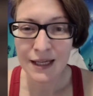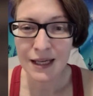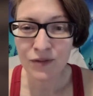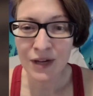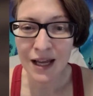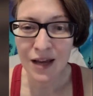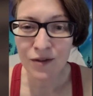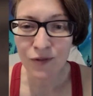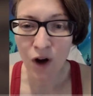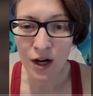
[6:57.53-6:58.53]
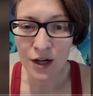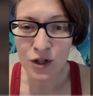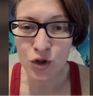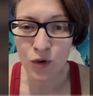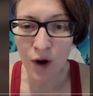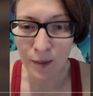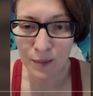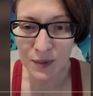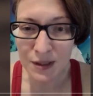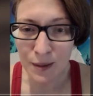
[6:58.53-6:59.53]
Giving Ivanka
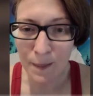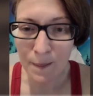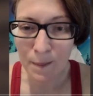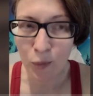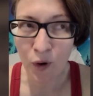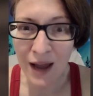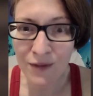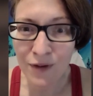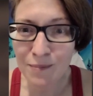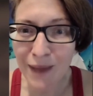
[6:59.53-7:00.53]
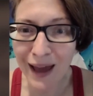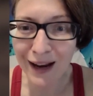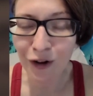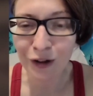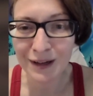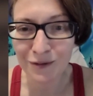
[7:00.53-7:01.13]
Trump's private medical